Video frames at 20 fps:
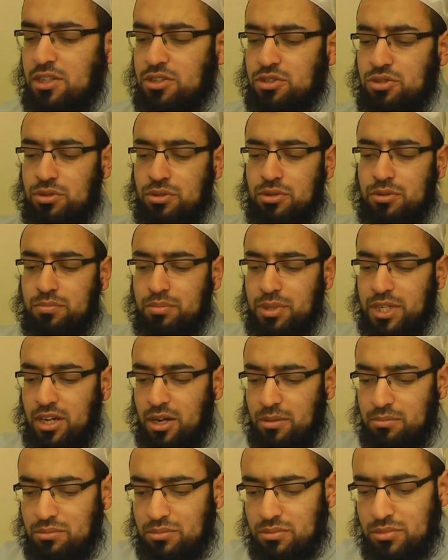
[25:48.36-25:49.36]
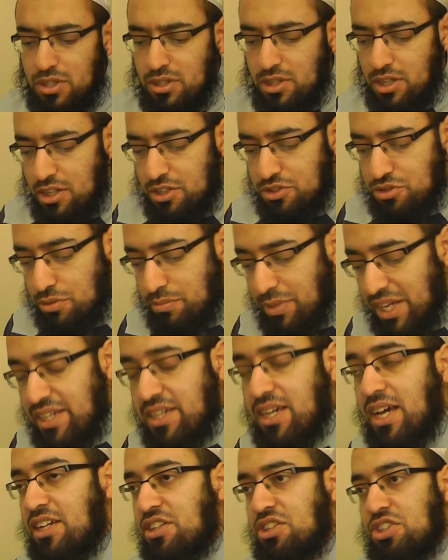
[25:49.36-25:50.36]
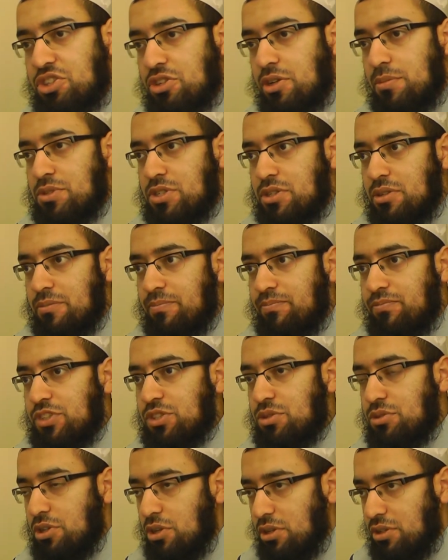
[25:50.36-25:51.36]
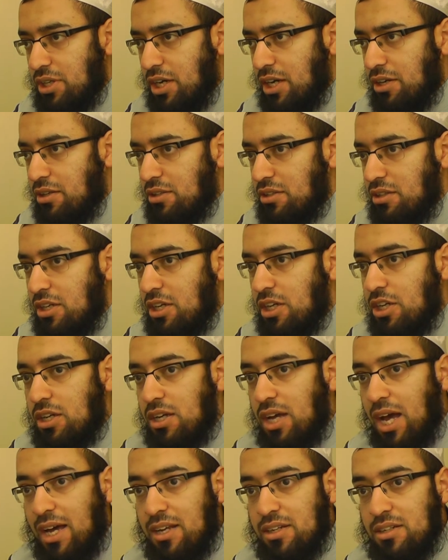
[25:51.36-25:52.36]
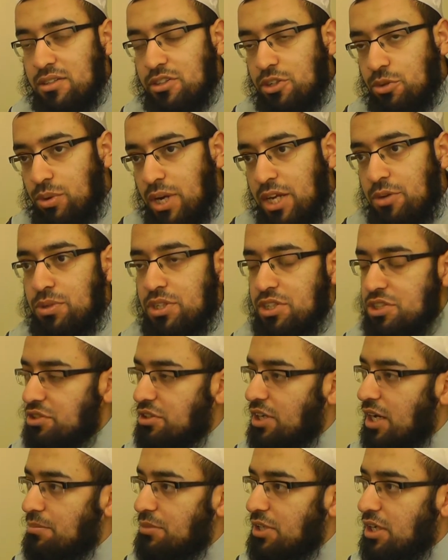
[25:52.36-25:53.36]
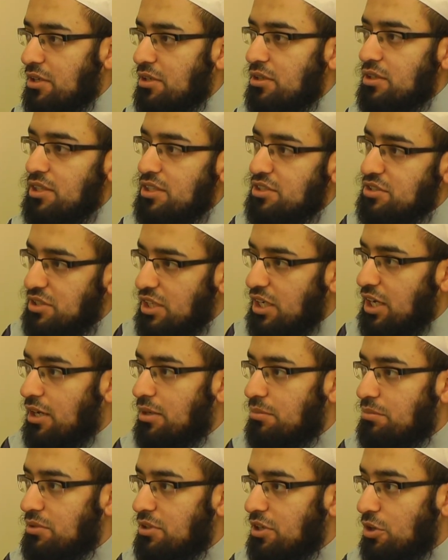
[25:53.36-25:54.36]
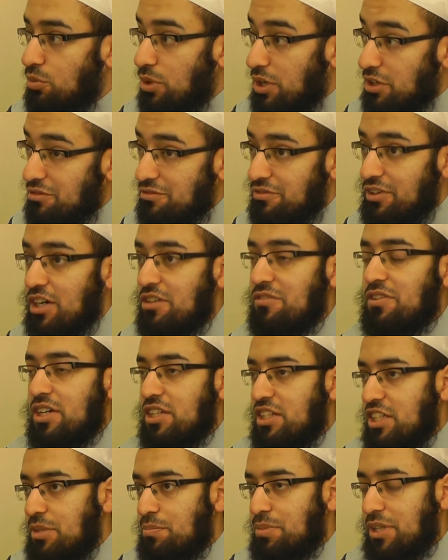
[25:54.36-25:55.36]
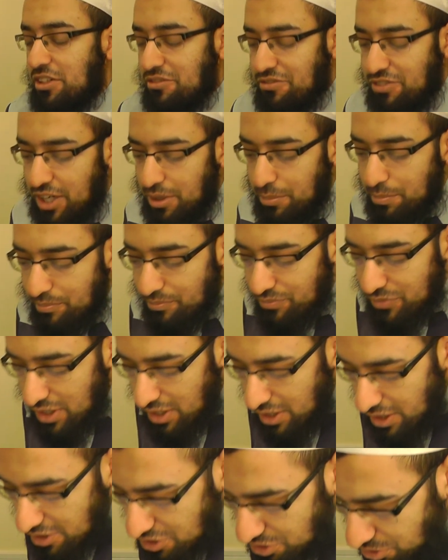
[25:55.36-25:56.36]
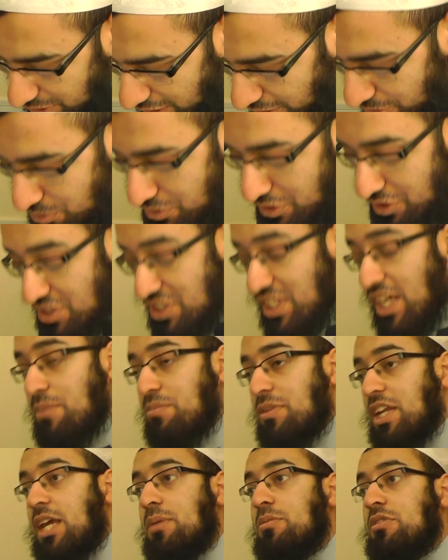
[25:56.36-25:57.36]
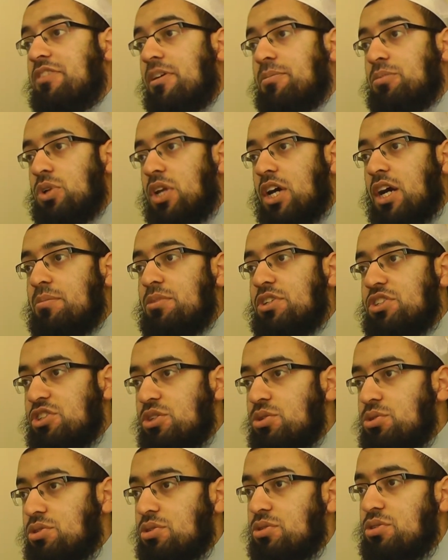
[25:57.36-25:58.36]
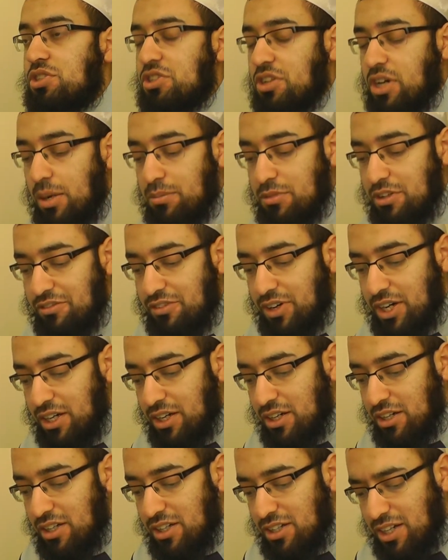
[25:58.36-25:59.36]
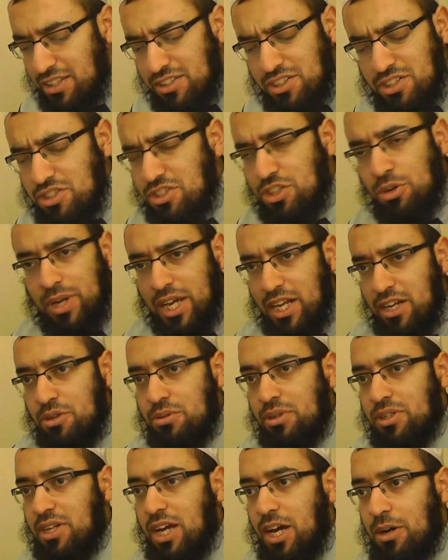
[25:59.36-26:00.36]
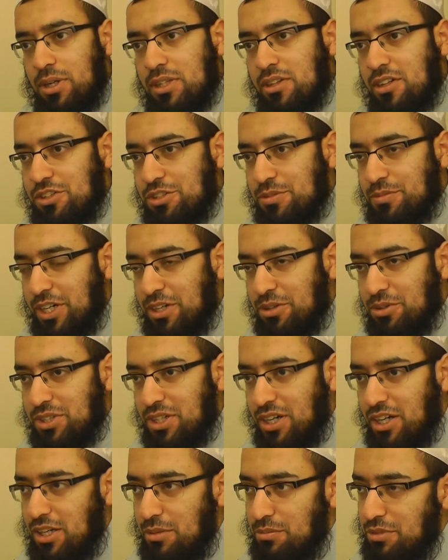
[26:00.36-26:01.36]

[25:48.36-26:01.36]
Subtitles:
to make it a description. So you've got naran, and the way we describe naran is lahab, one of very, very leaping flame. So now the same name of Abu Lahab is used to describe the fire. And this is so eloquent, how Allah subhanahu wa ta'ala,